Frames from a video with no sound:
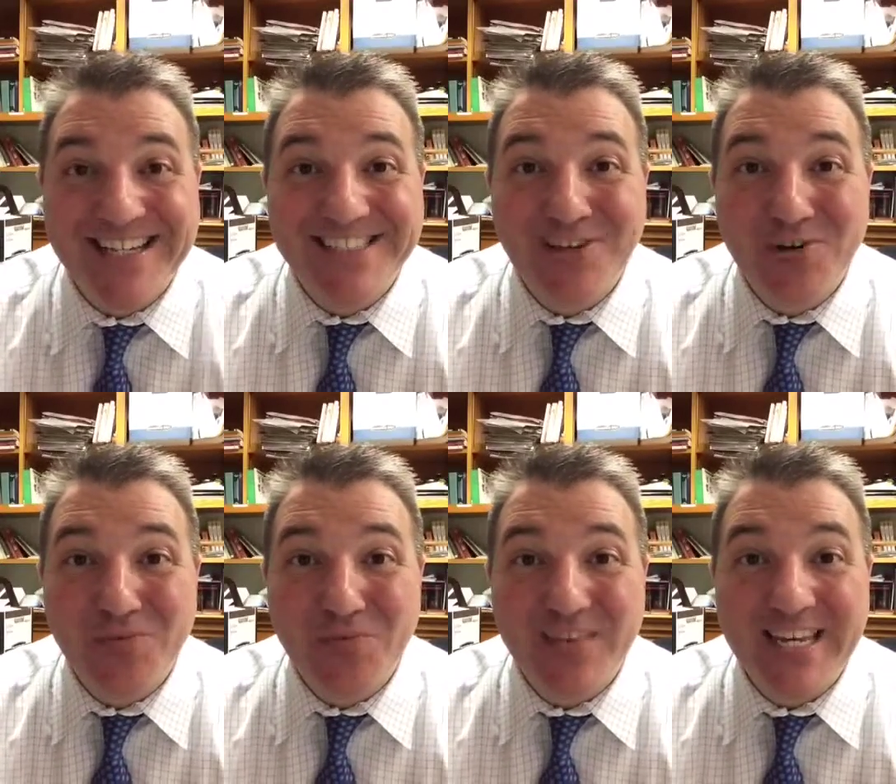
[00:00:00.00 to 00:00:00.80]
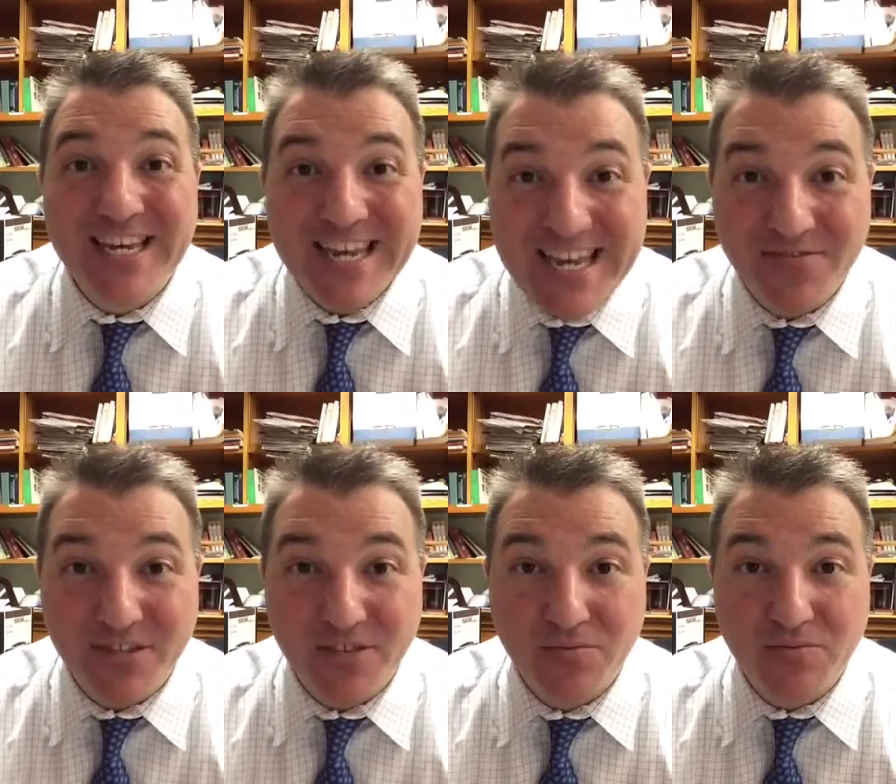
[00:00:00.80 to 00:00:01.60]
So the
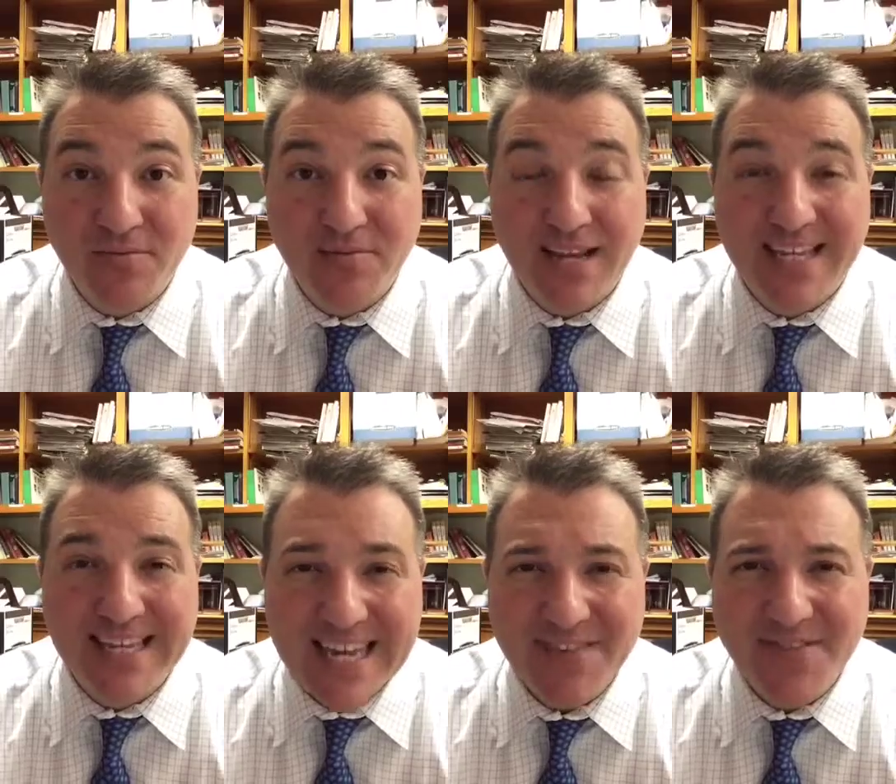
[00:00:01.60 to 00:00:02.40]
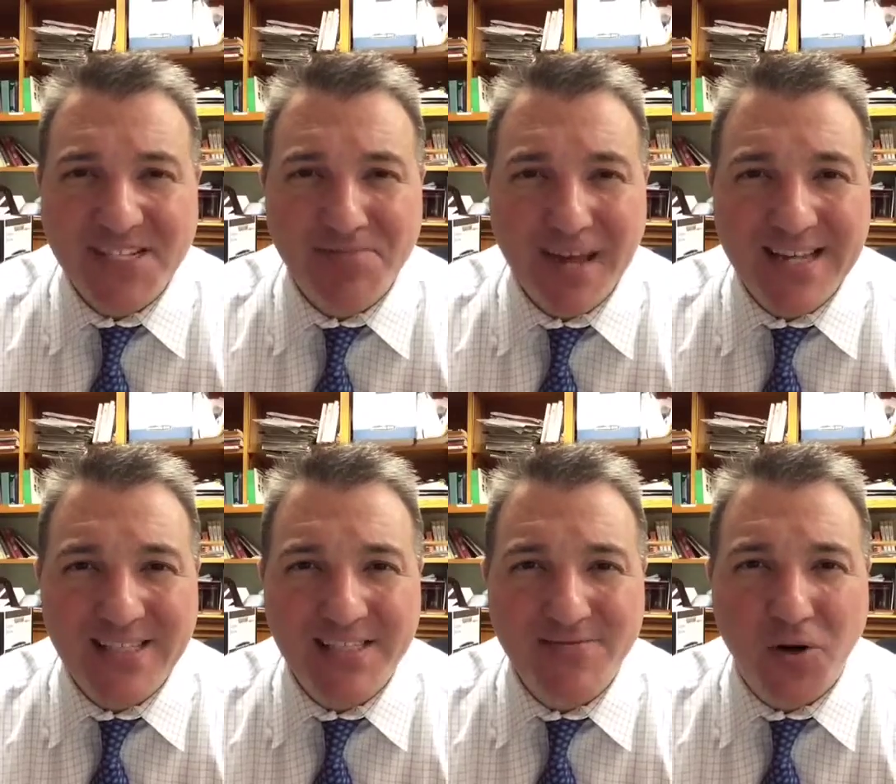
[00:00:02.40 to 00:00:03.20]
Kiva is
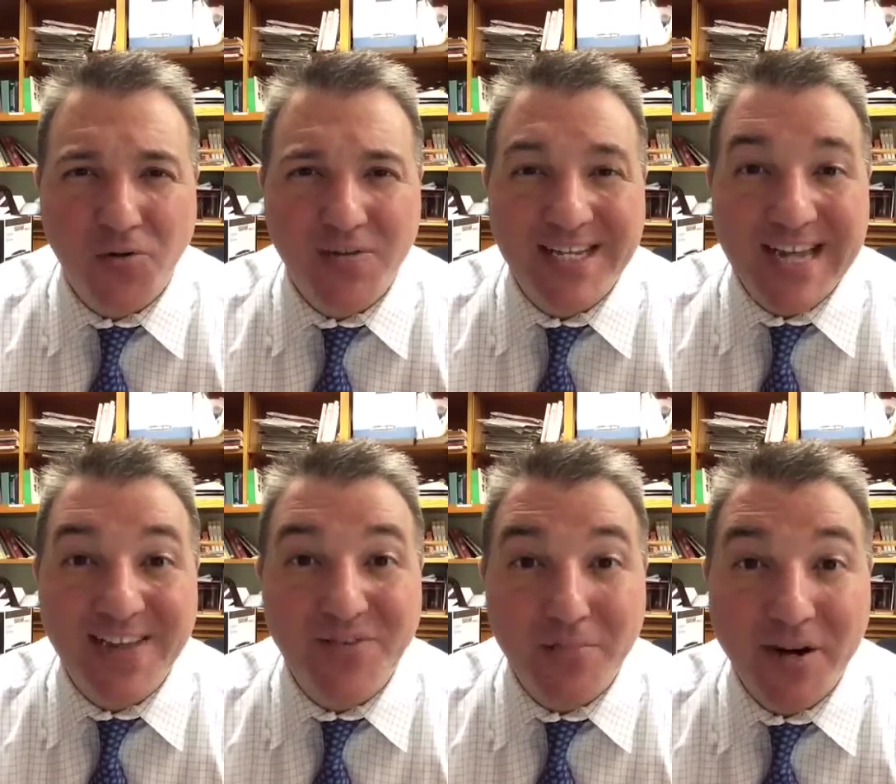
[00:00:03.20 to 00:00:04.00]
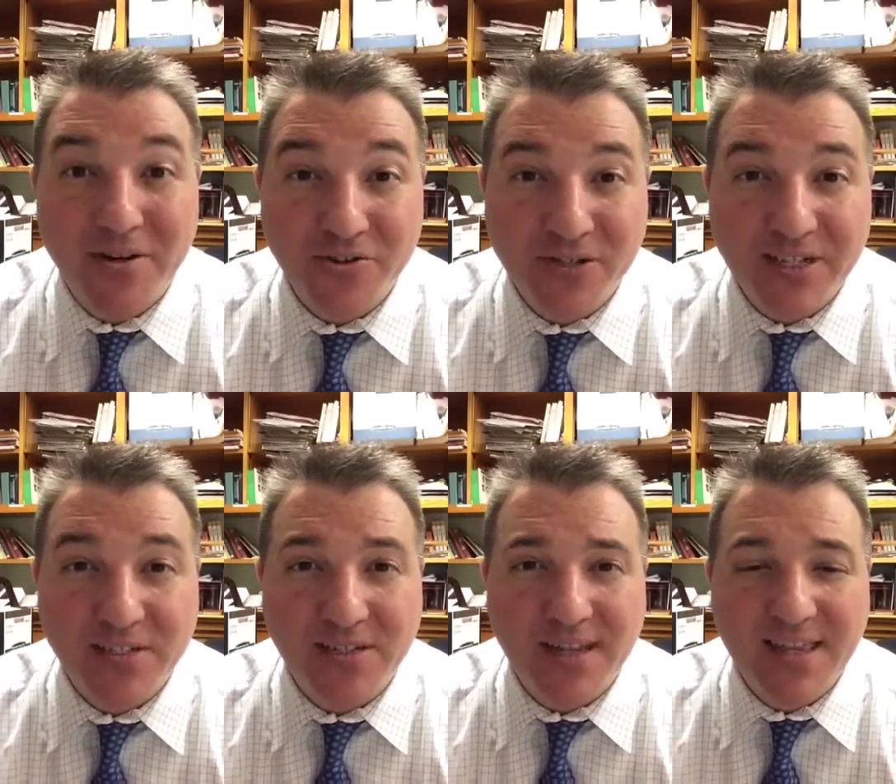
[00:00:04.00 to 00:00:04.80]
based on a Native American
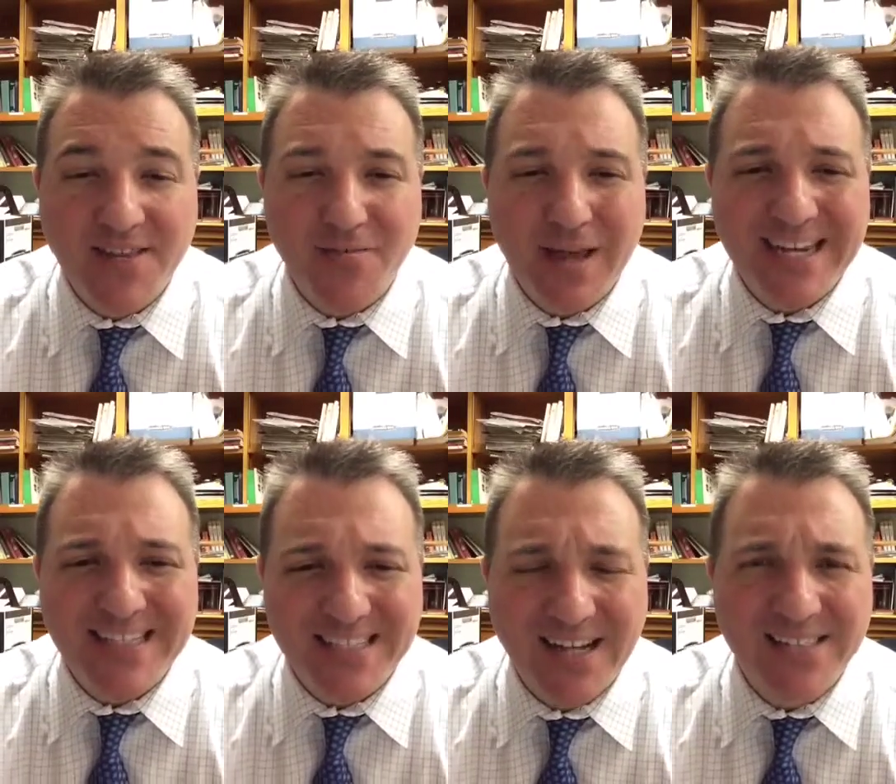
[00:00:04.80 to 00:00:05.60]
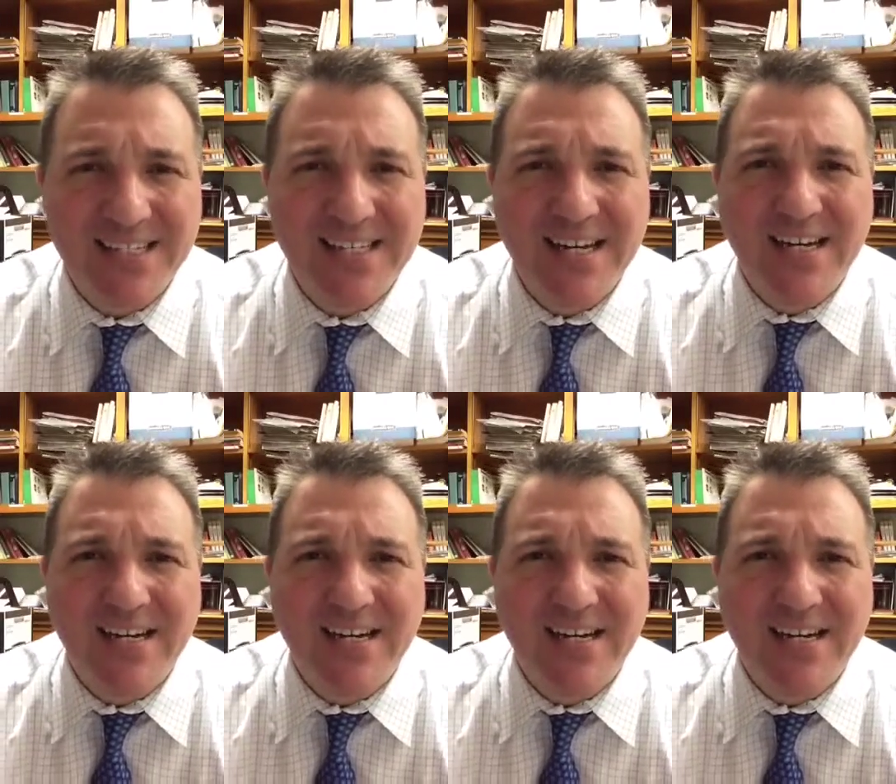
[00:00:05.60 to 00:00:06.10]
tradition, I think from Anasazi,